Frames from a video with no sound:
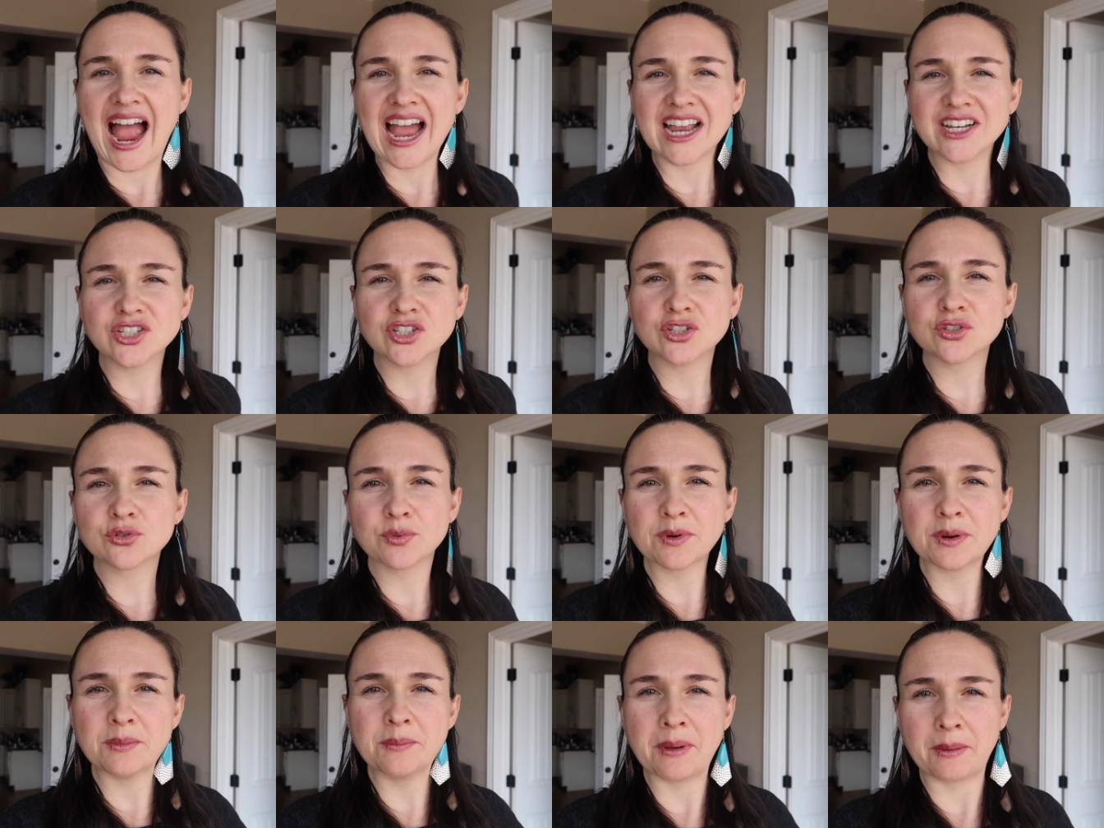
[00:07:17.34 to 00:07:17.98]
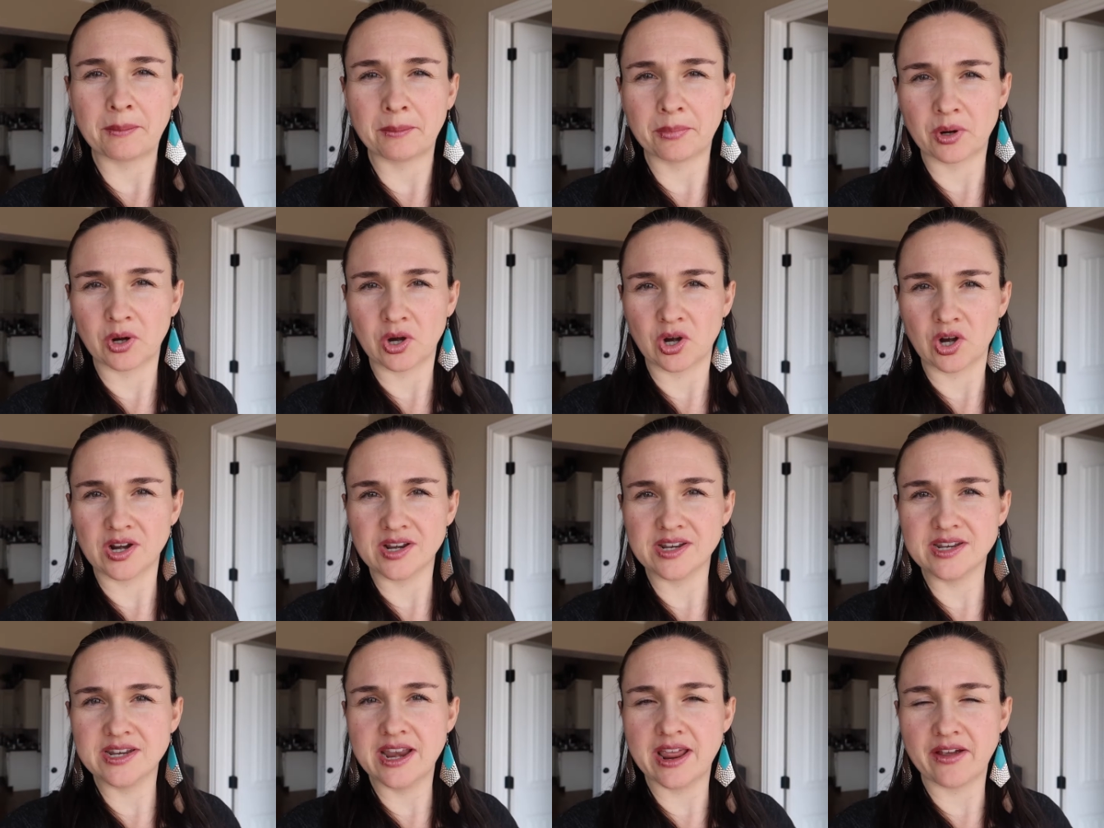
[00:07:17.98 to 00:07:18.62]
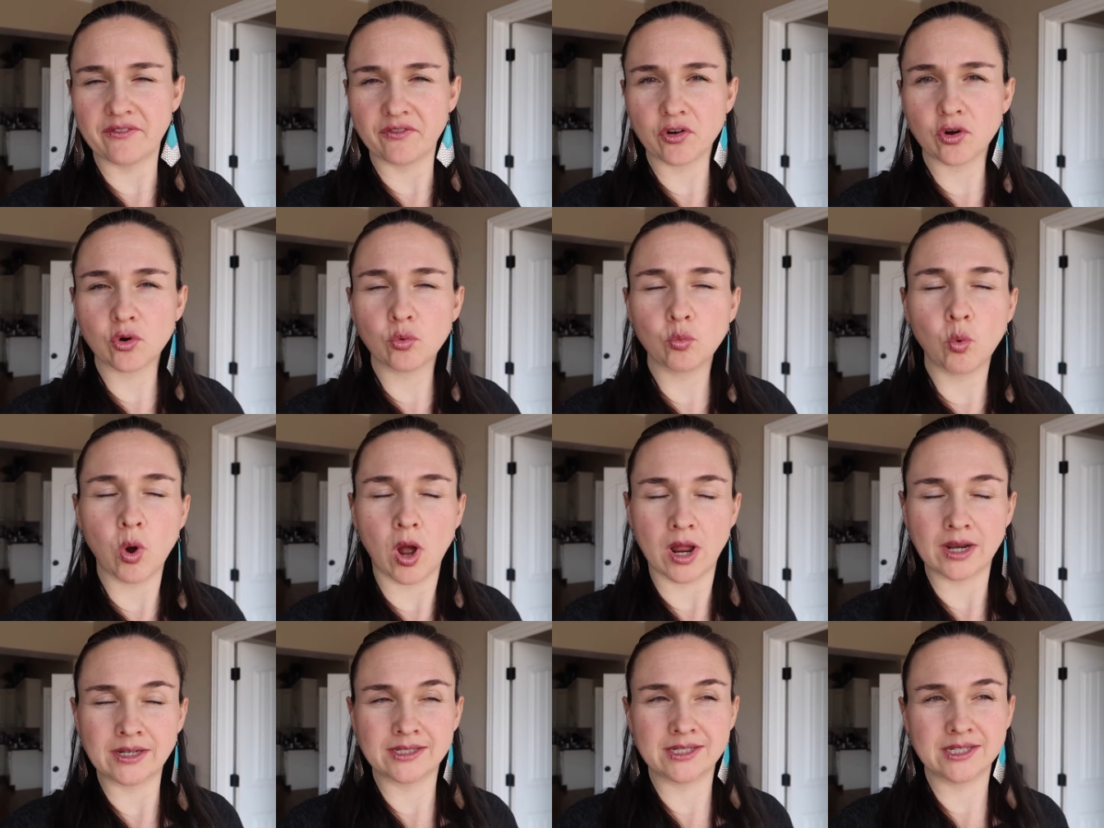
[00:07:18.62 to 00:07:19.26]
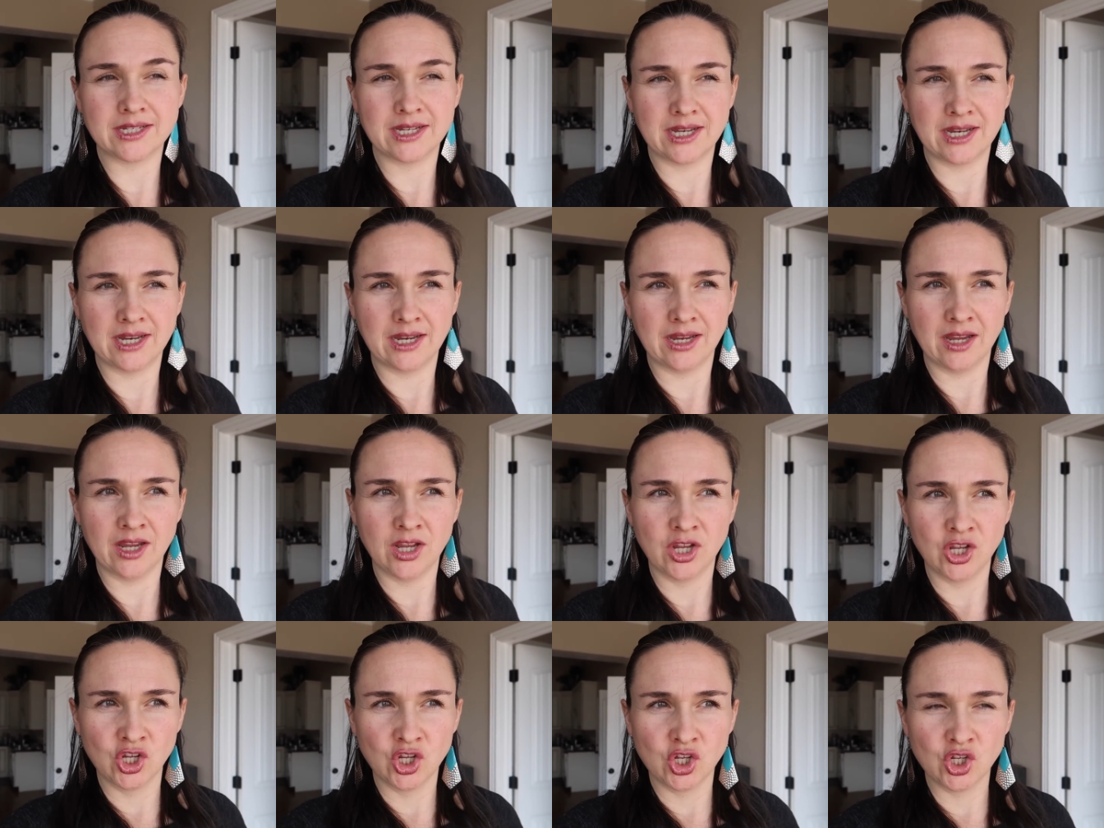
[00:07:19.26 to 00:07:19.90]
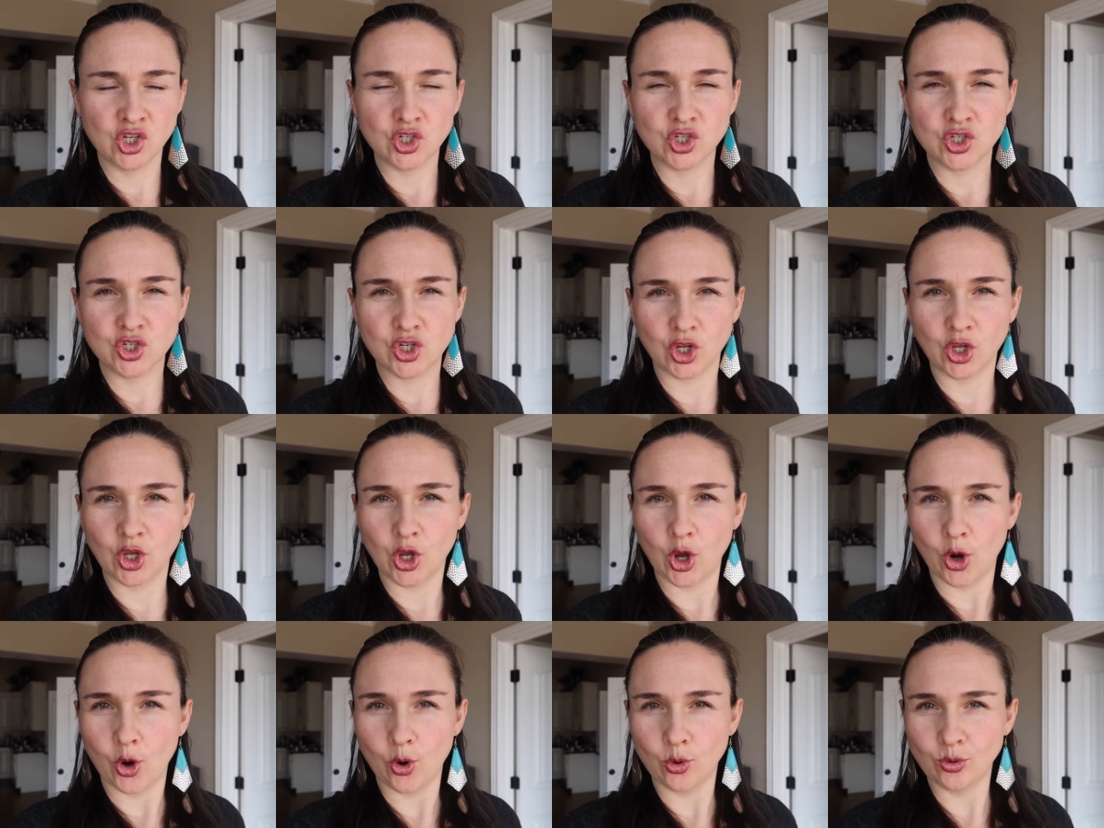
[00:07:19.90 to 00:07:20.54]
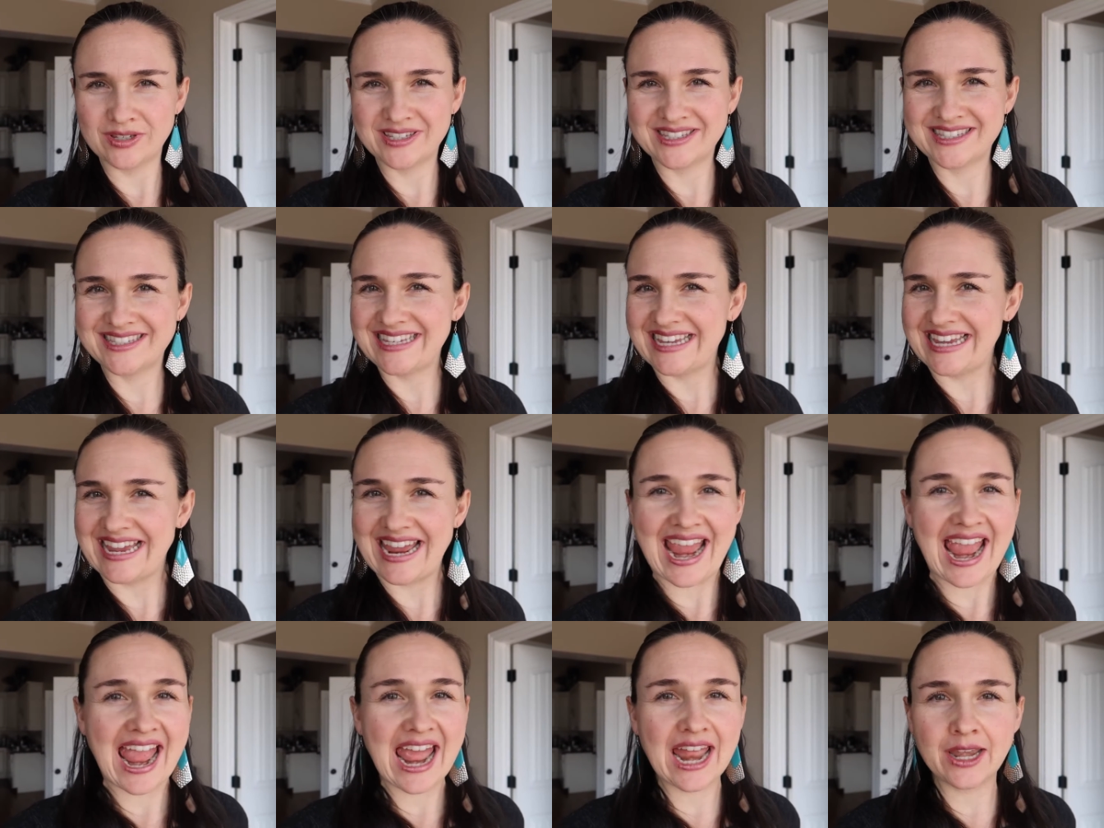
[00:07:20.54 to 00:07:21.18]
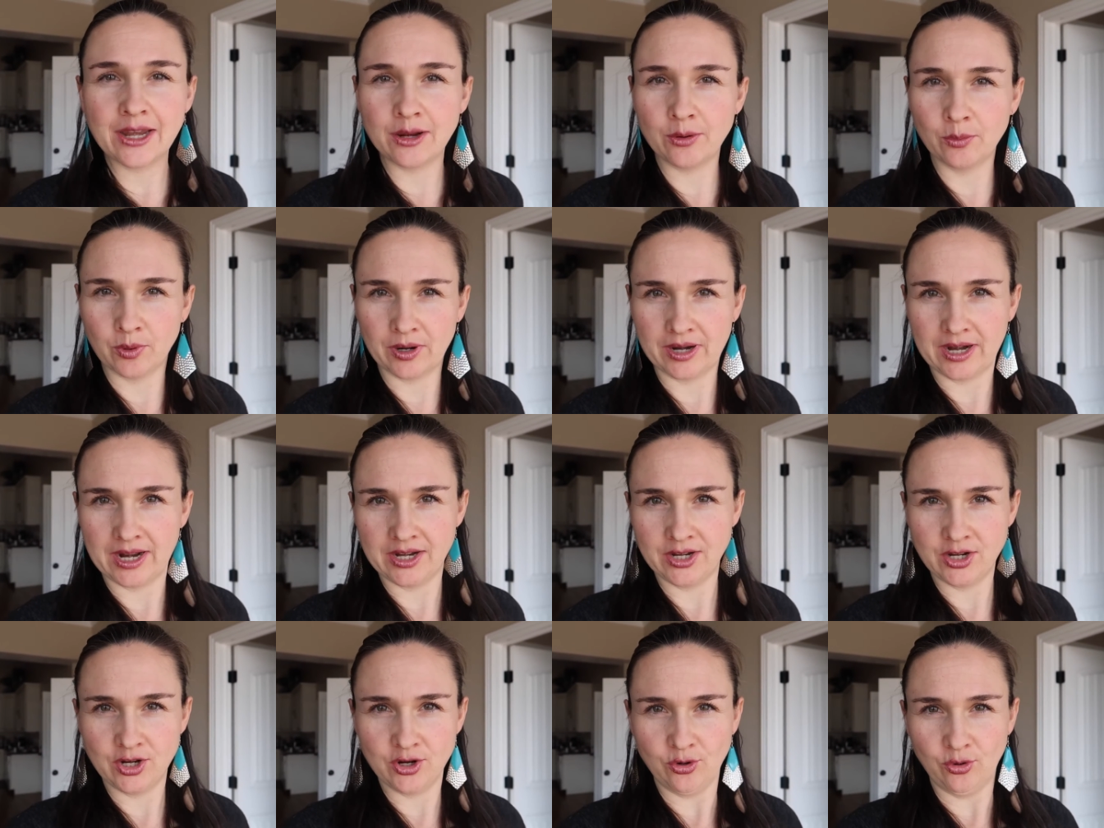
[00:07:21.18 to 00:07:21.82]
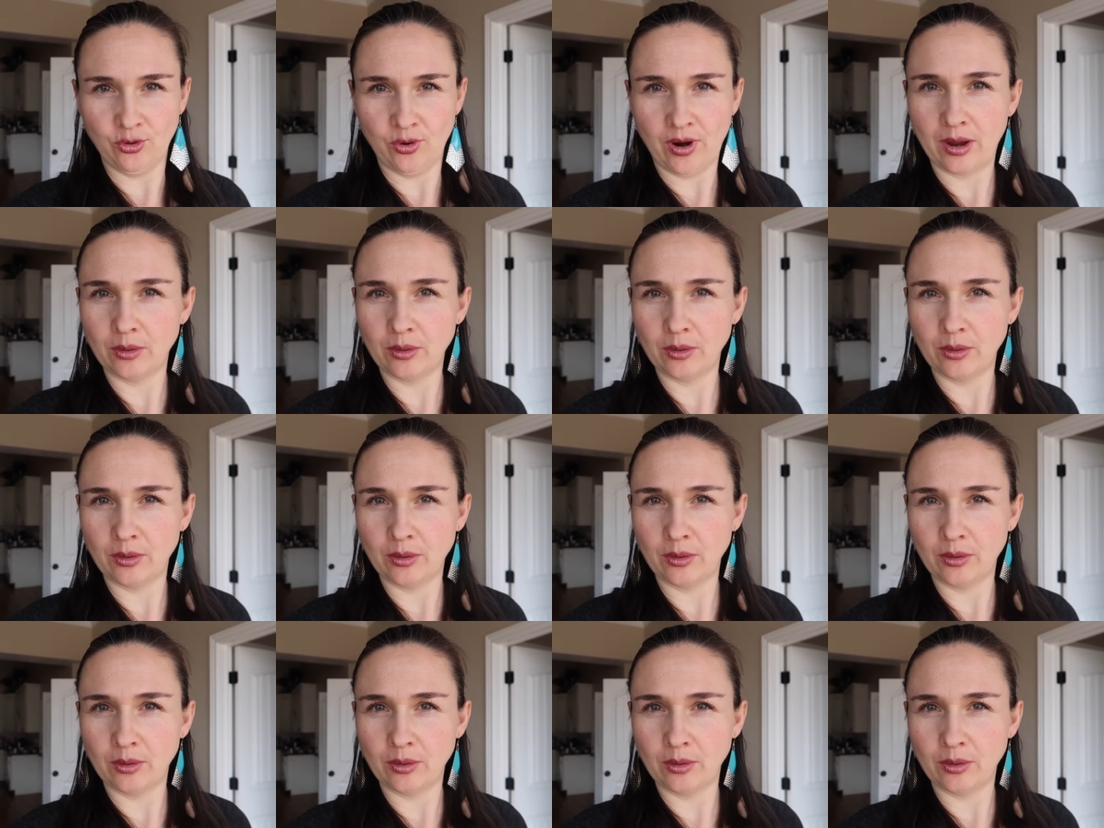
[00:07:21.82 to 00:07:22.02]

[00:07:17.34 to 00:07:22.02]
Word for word: I just remember never wanting to go see anyone I knew.